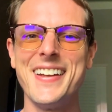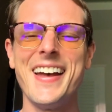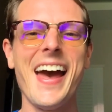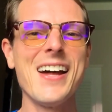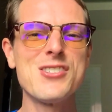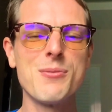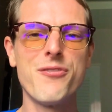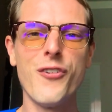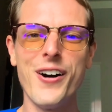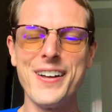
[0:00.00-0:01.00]
had some
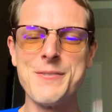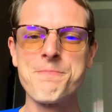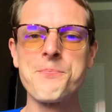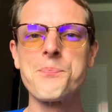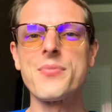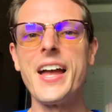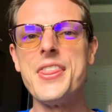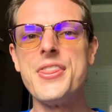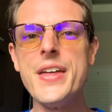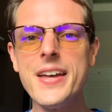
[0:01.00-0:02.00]
fun,
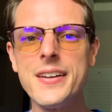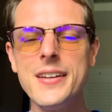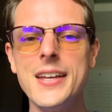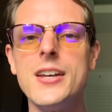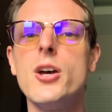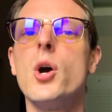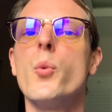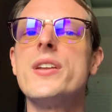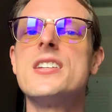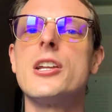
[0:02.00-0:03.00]
and then
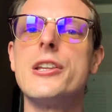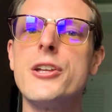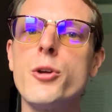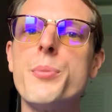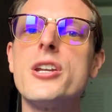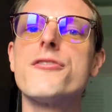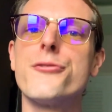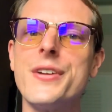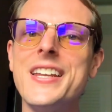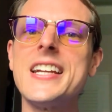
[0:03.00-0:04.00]
we did a little bit of
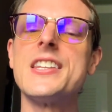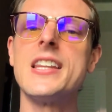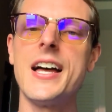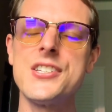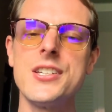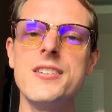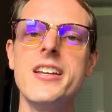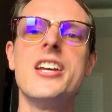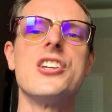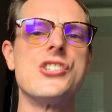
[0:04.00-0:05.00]
reading in the lesson
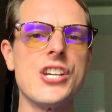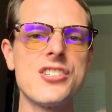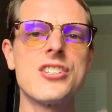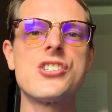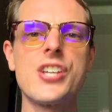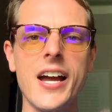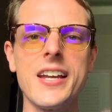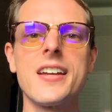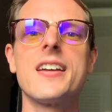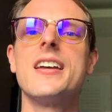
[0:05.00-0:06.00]
just to
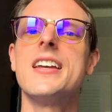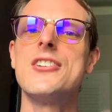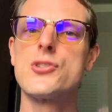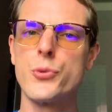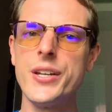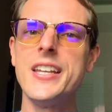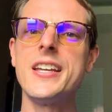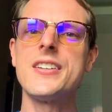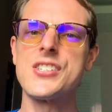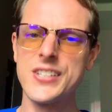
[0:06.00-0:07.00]
check his
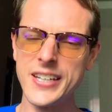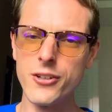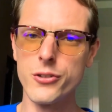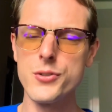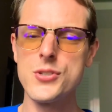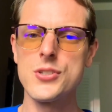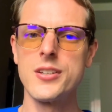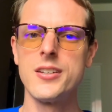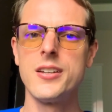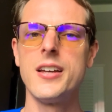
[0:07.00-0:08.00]
reading skills.
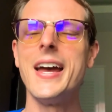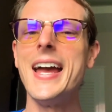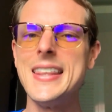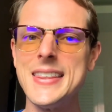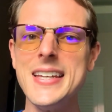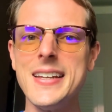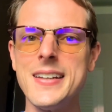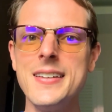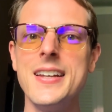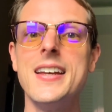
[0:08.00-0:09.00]
And
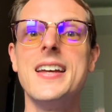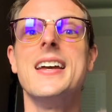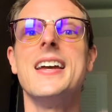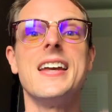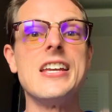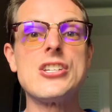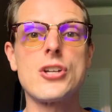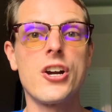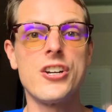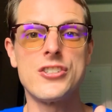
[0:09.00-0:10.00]
then he
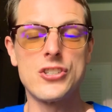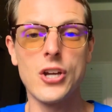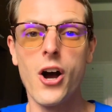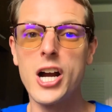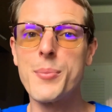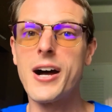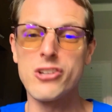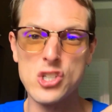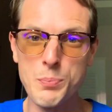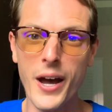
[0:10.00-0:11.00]
started to talk
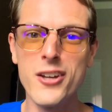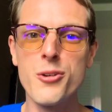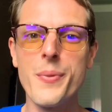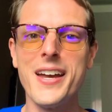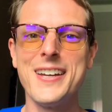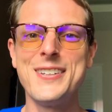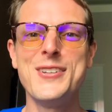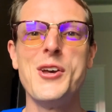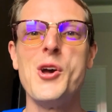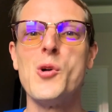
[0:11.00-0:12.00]
about
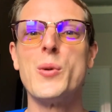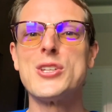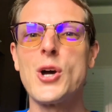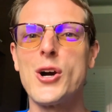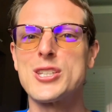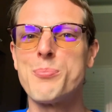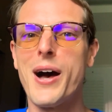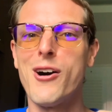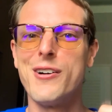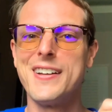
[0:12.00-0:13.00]
Spider-Man. We talked
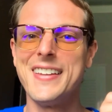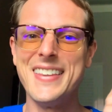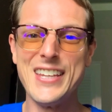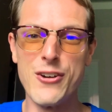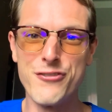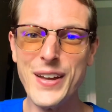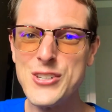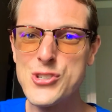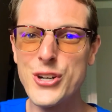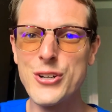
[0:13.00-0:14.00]
about the
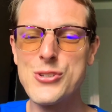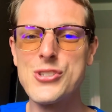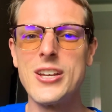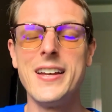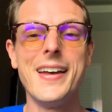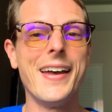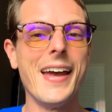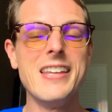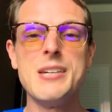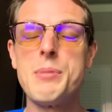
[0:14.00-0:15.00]
Avengers.
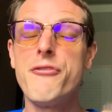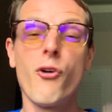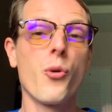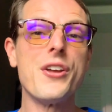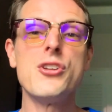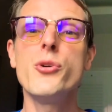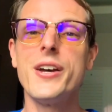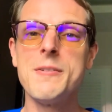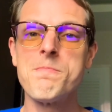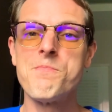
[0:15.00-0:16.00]
And then before we knew
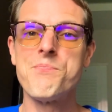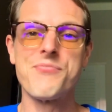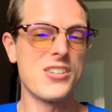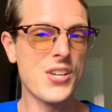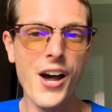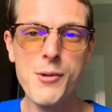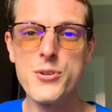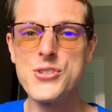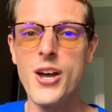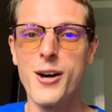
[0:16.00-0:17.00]
it, the time
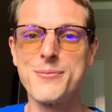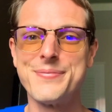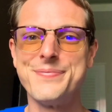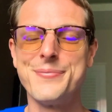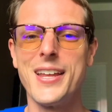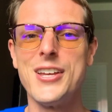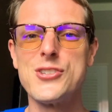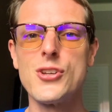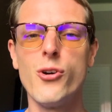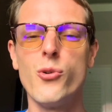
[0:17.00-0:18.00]
was up.
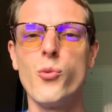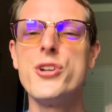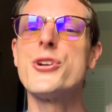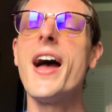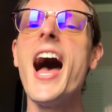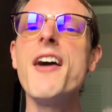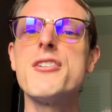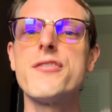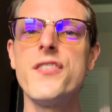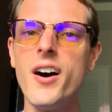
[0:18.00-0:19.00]
So when you're
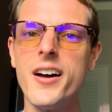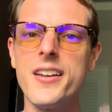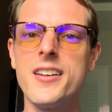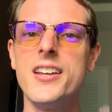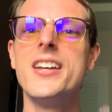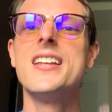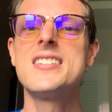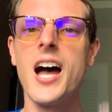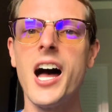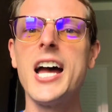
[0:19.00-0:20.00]
having fun,
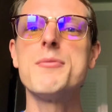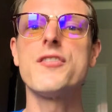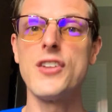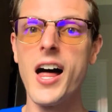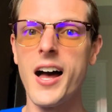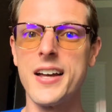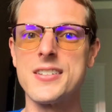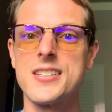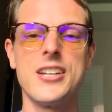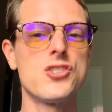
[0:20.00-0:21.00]
time
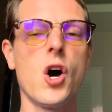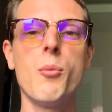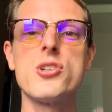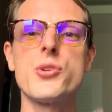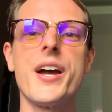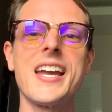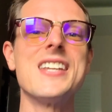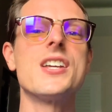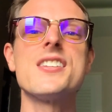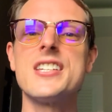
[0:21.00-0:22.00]
flies. It's almost like it
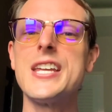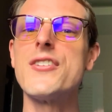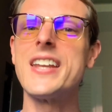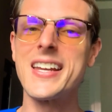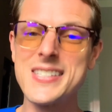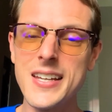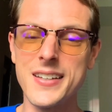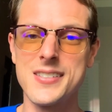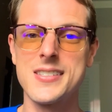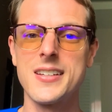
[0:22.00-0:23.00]
doesn't even
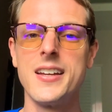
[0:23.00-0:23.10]
exist.